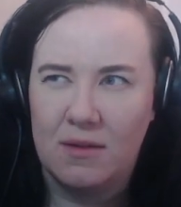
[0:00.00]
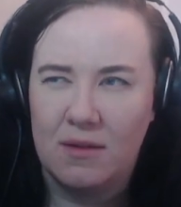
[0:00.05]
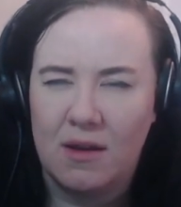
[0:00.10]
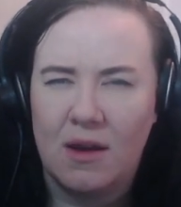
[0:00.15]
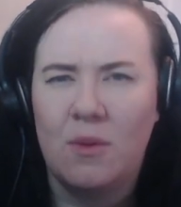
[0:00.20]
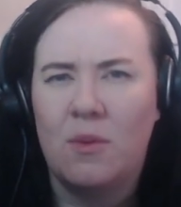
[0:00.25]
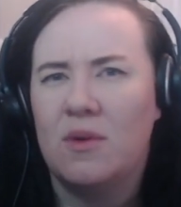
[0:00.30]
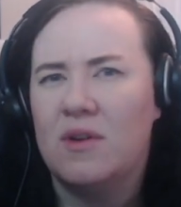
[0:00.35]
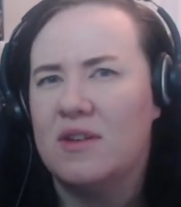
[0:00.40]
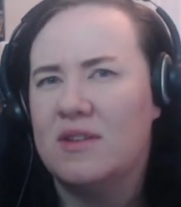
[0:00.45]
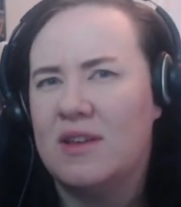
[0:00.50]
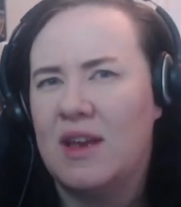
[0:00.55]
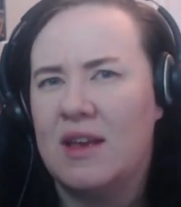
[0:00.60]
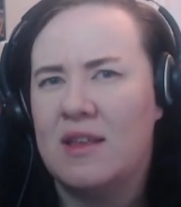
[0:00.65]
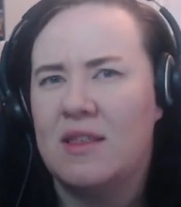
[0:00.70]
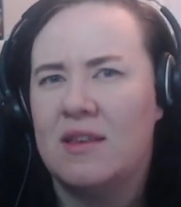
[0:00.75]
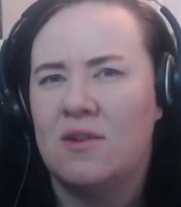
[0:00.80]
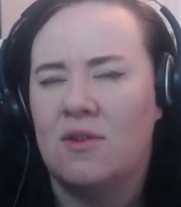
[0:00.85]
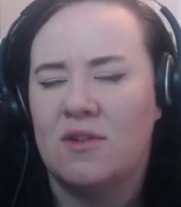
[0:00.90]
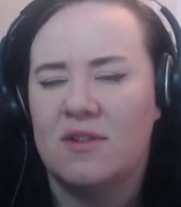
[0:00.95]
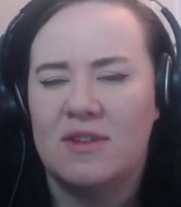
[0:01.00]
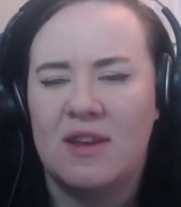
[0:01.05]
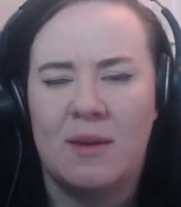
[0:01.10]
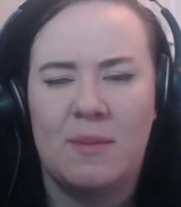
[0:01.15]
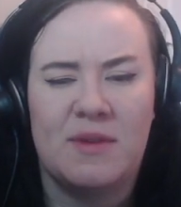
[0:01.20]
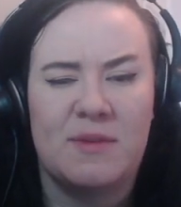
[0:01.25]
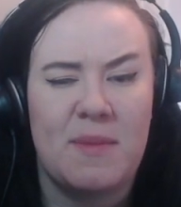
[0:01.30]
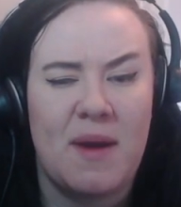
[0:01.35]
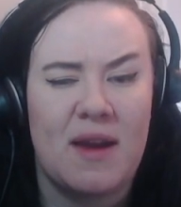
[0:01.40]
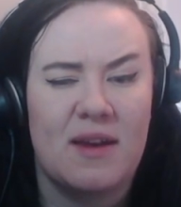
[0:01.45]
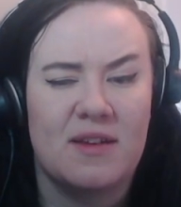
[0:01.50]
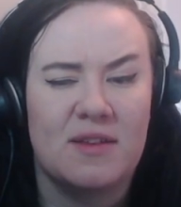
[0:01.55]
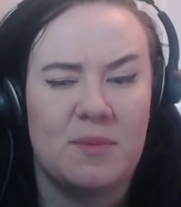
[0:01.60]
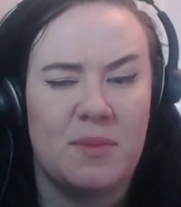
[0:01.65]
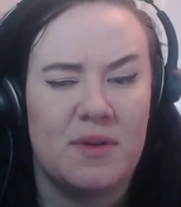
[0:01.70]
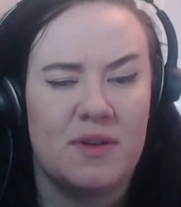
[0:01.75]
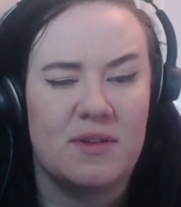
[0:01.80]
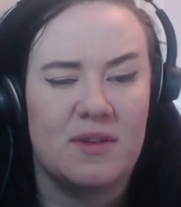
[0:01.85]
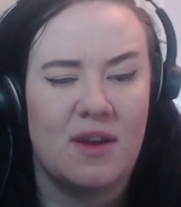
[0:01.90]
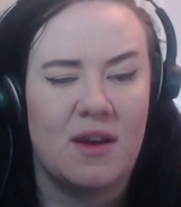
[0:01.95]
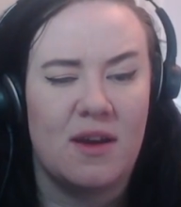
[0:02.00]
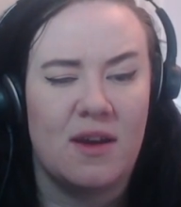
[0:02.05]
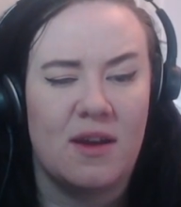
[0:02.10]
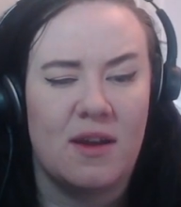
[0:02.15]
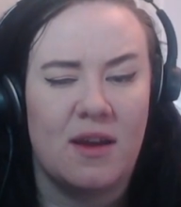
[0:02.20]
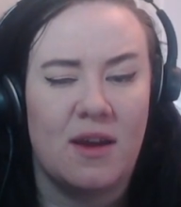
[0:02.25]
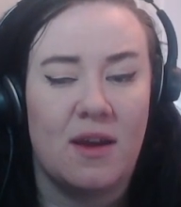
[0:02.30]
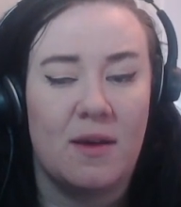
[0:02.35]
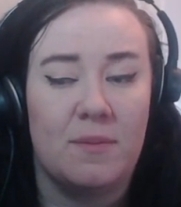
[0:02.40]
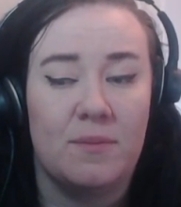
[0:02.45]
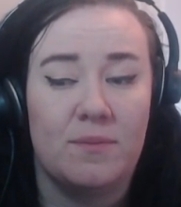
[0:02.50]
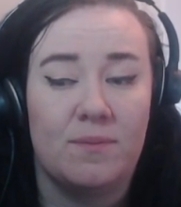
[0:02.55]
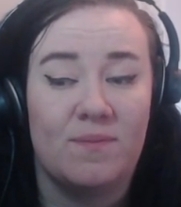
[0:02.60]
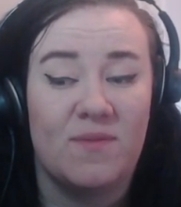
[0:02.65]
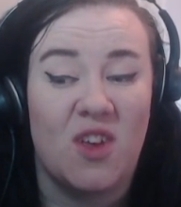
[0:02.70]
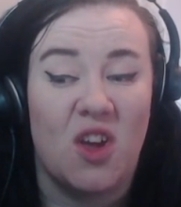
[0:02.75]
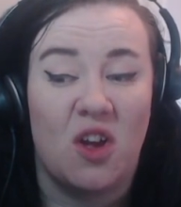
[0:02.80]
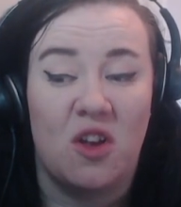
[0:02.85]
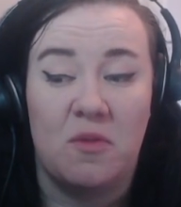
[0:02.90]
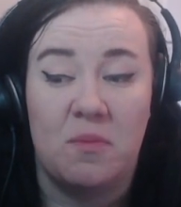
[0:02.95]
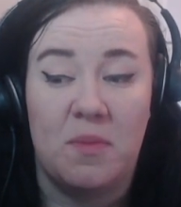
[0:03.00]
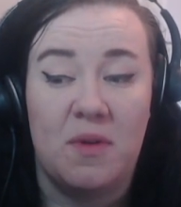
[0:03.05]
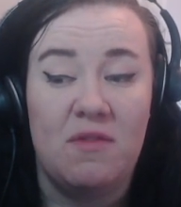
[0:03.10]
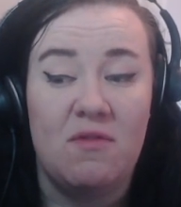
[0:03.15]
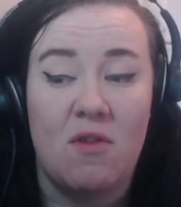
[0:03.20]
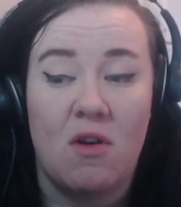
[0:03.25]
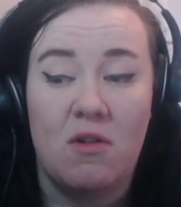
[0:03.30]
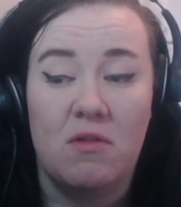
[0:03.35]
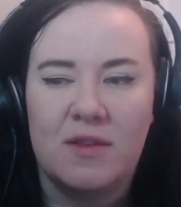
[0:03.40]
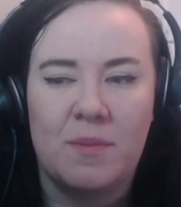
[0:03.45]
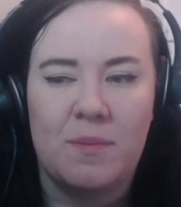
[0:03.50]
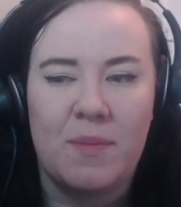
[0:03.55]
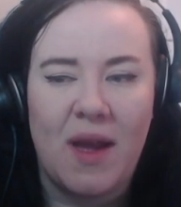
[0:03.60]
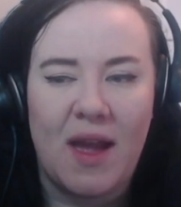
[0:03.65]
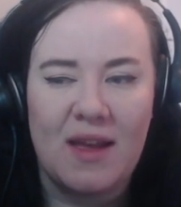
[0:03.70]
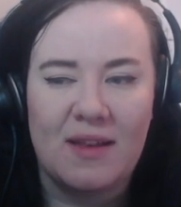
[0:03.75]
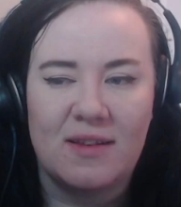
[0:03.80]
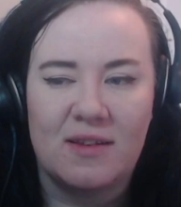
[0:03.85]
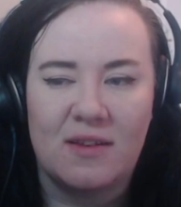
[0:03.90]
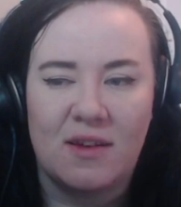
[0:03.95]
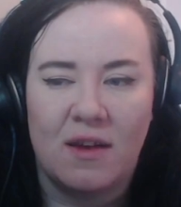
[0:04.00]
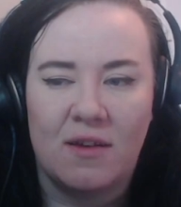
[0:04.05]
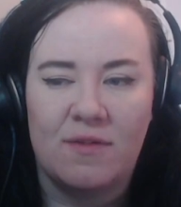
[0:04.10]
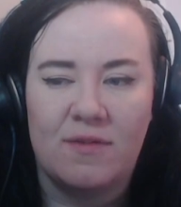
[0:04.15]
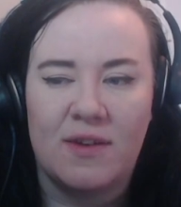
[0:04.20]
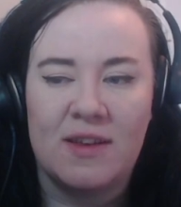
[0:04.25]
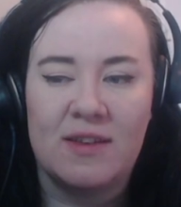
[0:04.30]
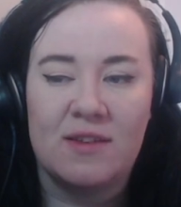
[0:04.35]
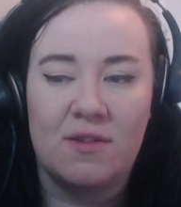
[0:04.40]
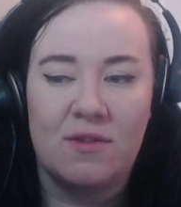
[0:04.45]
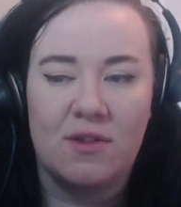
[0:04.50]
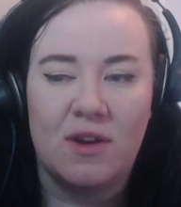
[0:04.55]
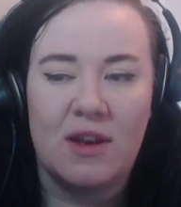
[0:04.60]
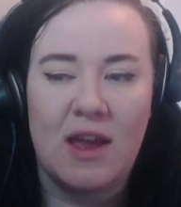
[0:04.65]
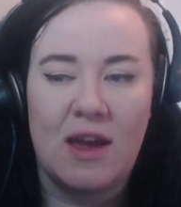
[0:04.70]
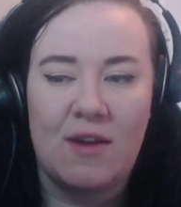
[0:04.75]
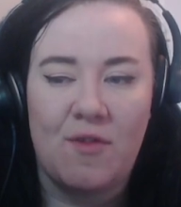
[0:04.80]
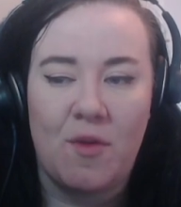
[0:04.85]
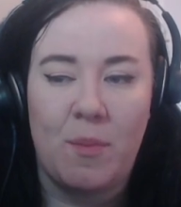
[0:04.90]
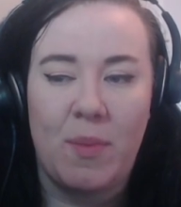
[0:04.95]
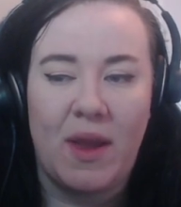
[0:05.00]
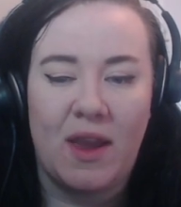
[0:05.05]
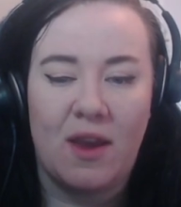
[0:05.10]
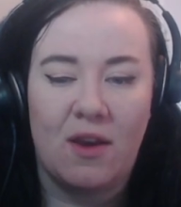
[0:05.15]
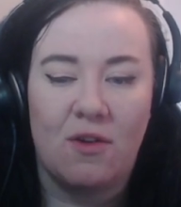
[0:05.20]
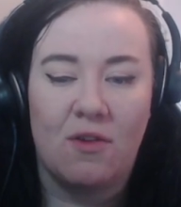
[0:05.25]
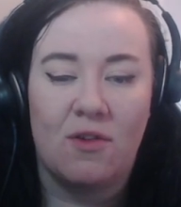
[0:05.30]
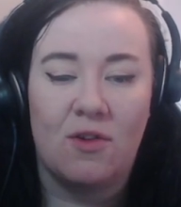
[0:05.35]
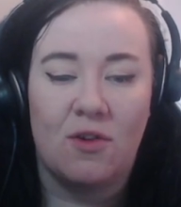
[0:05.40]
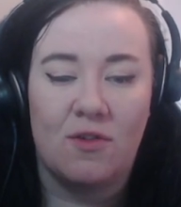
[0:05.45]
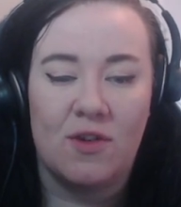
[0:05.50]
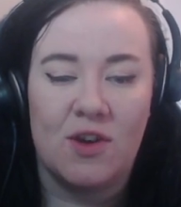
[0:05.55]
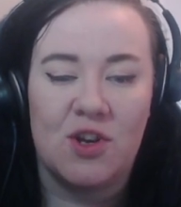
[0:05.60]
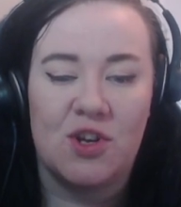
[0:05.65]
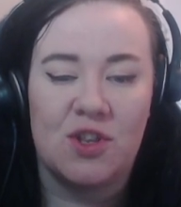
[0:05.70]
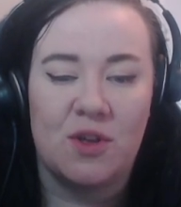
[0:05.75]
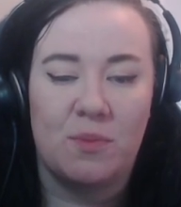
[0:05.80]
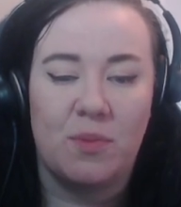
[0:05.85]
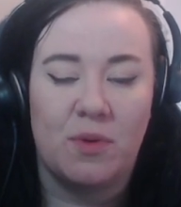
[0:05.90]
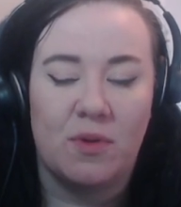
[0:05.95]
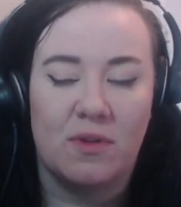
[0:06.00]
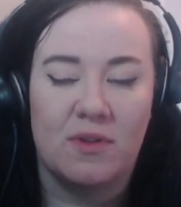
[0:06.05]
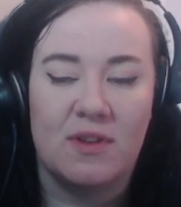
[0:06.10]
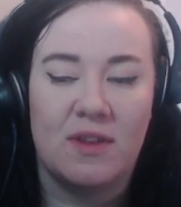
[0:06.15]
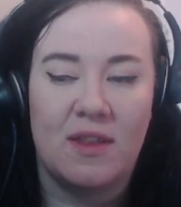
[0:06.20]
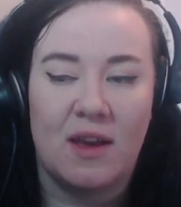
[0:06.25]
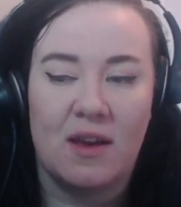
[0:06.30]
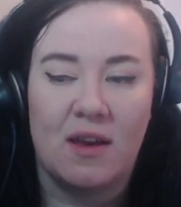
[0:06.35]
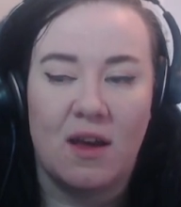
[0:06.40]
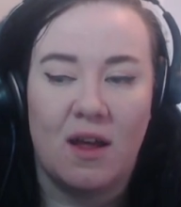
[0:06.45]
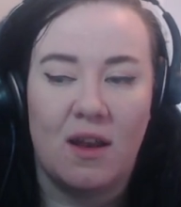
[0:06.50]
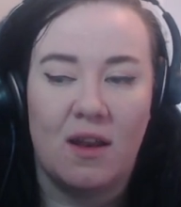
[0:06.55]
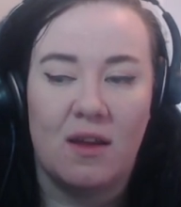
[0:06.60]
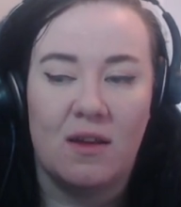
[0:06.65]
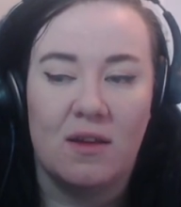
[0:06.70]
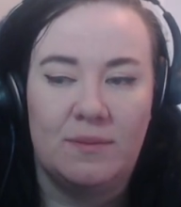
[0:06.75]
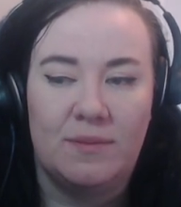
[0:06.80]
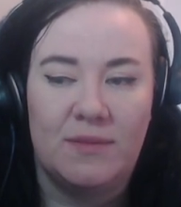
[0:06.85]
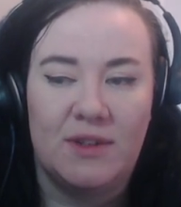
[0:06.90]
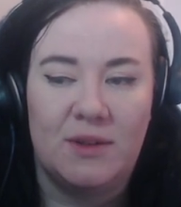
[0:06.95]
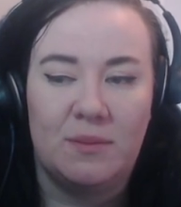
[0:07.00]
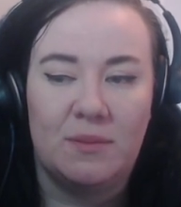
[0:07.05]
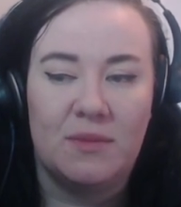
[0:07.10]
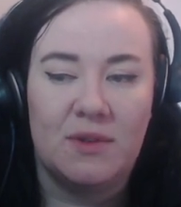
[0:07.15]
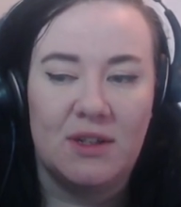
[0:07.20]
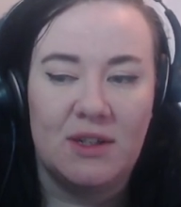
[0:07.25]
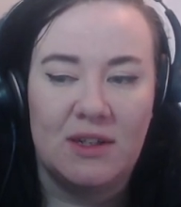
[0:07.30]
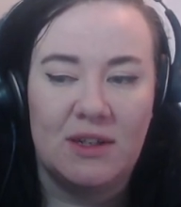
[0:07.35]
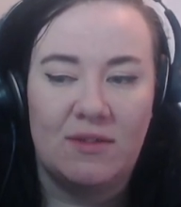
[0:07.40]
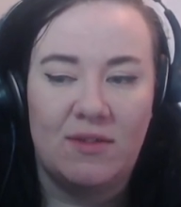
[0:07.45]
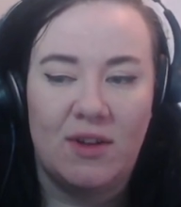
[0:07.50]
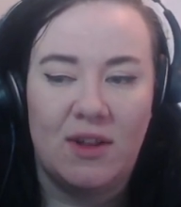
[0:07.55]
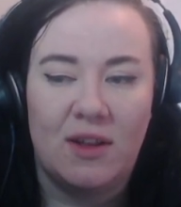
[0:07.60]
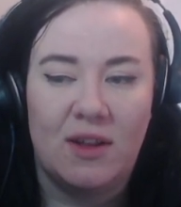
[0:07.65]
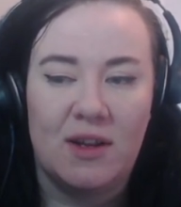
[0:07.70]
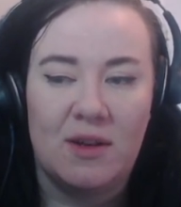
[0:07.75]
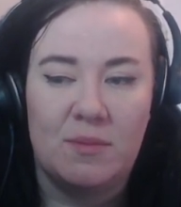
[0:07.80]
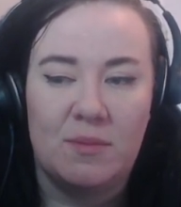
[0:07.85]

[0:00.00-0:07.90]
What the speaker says: I want to say the dog's name is Max, but I could be wrong. Pet stuff is not going to have a pink or an orange that pulls in that colour. It might have a light